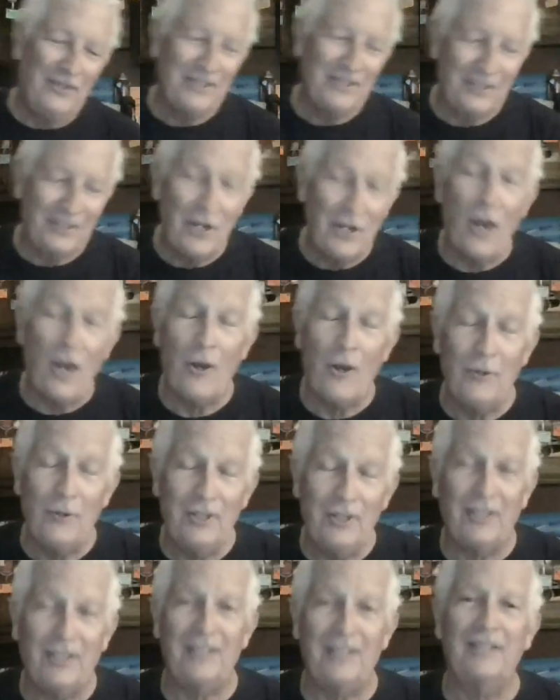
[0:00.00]
no.
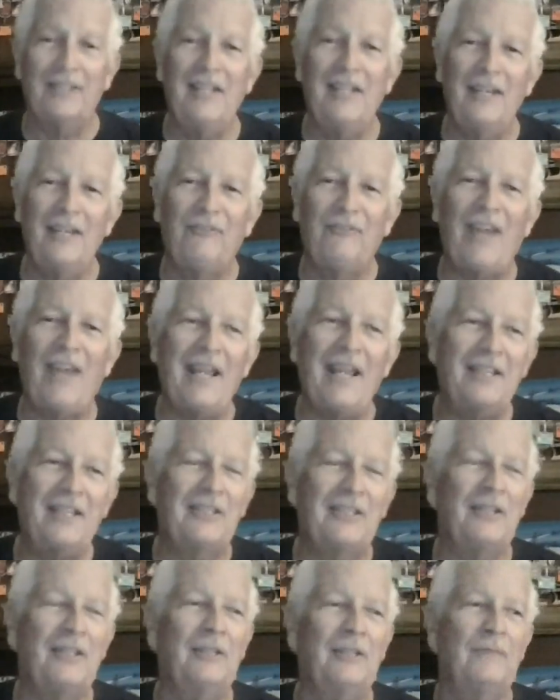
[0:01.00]
In fact,
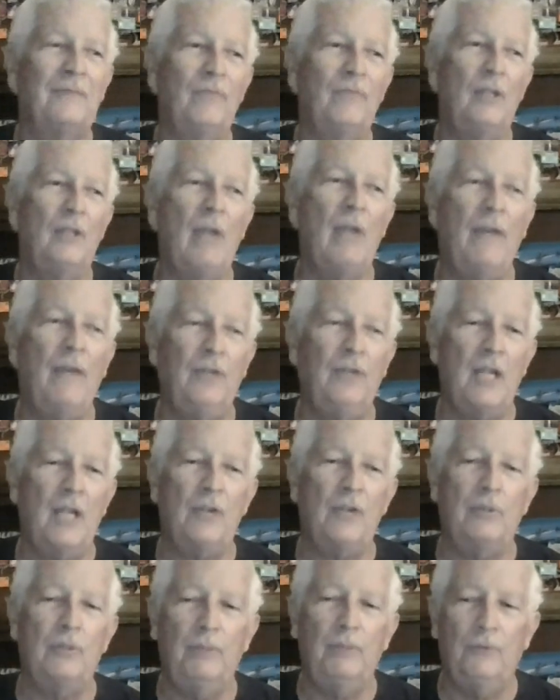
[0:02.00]
you have to
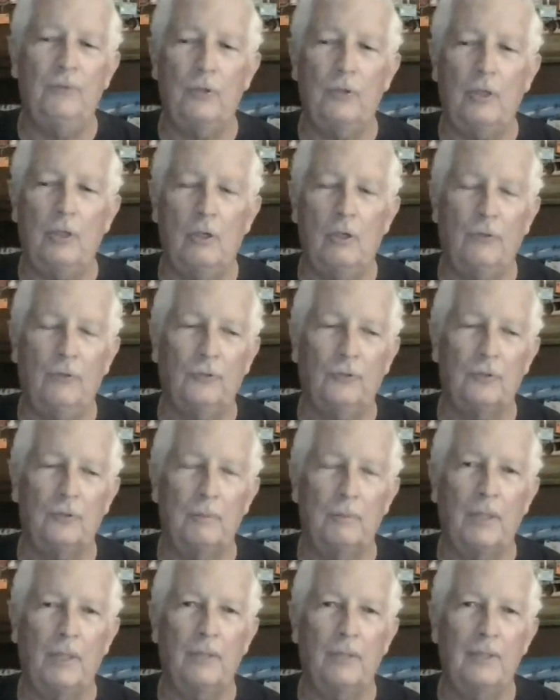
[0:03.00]
actually be very careful
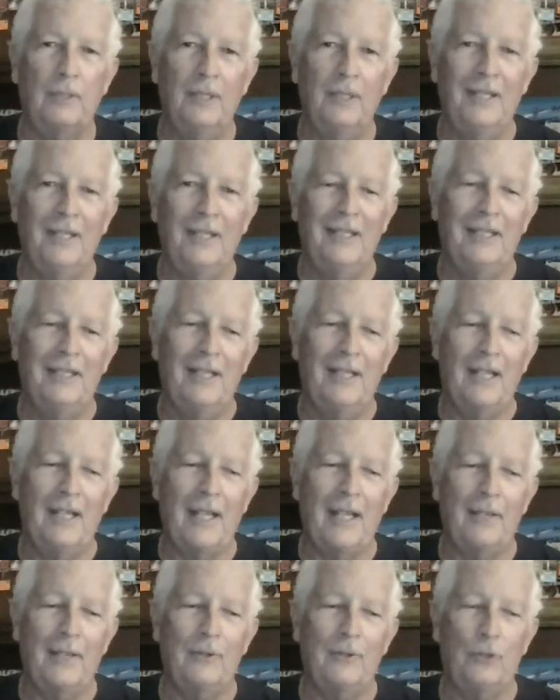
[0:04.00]
about
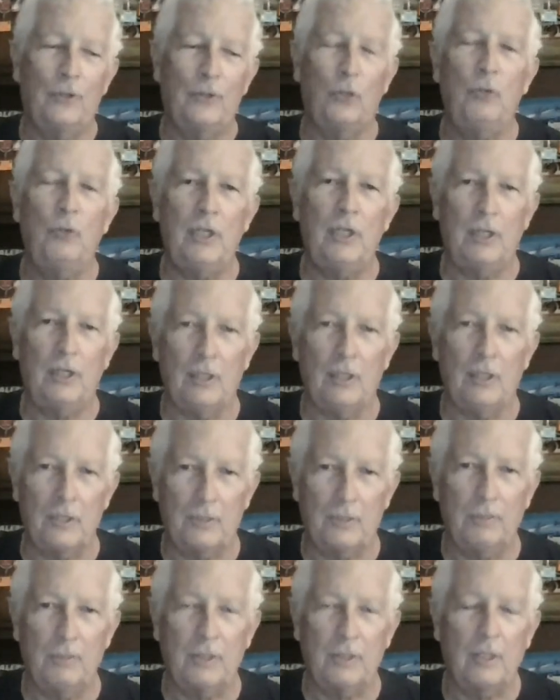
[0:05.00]
doing this,
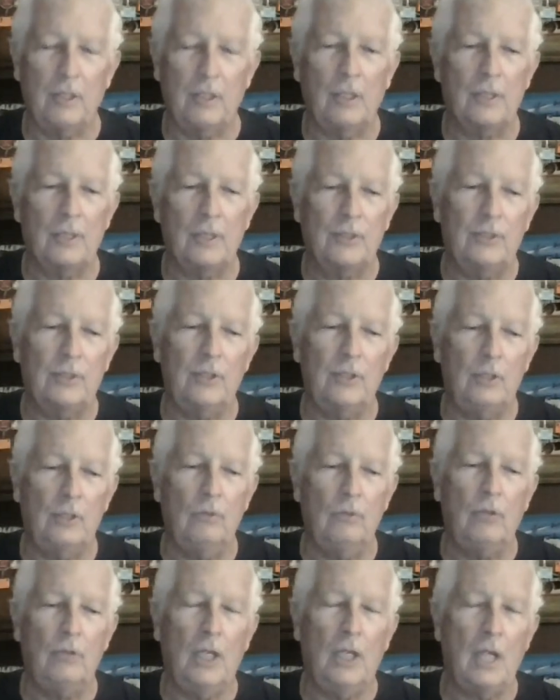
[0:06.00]
because
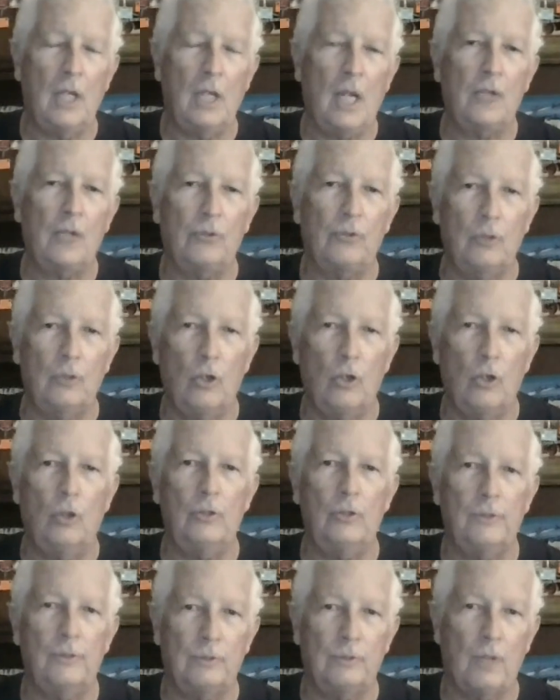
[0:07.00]
you could actually
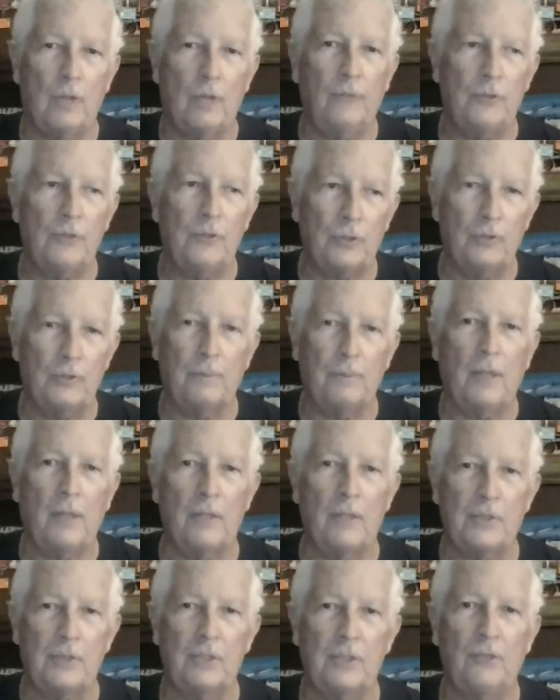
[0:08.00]
hurt your life insurance
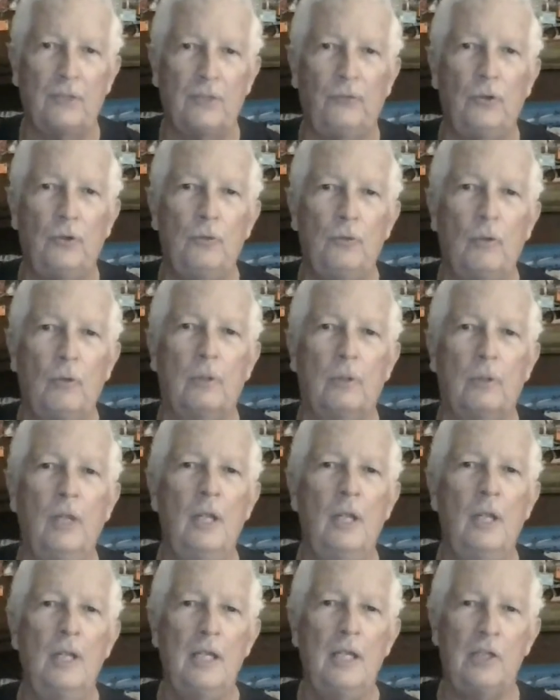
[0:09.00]
policies. If you are
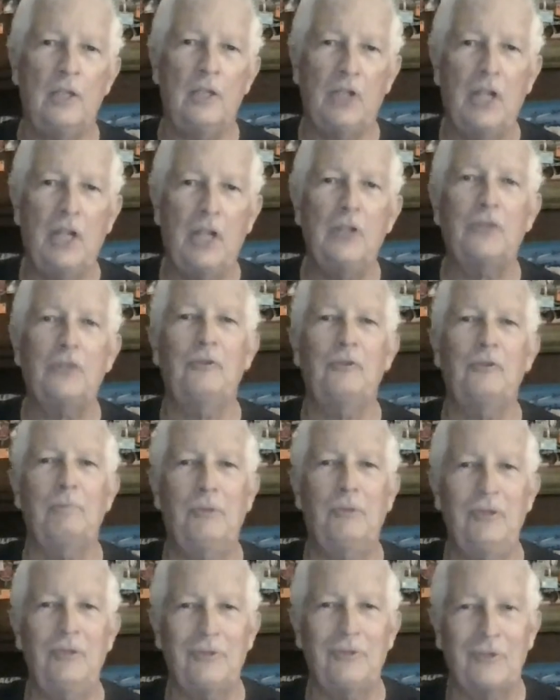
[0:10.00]
intentionally
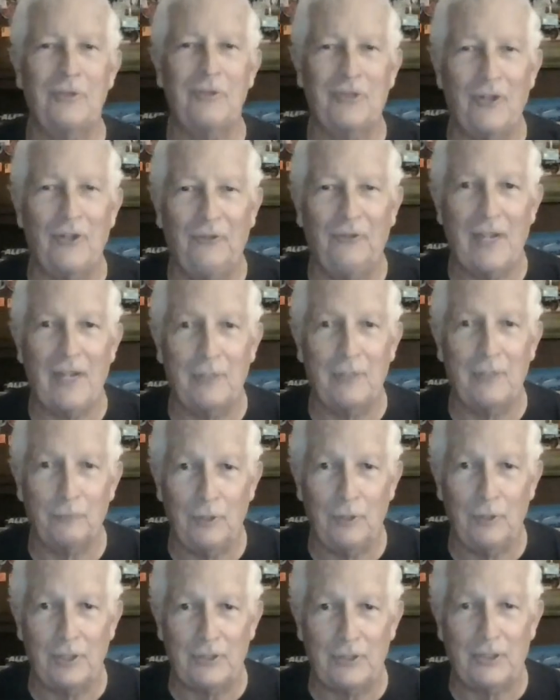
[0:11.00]
putting yourself at
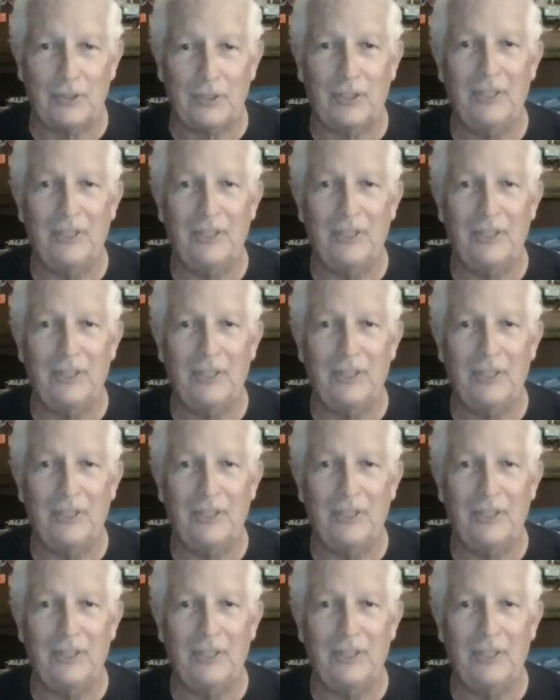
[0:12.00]
risk,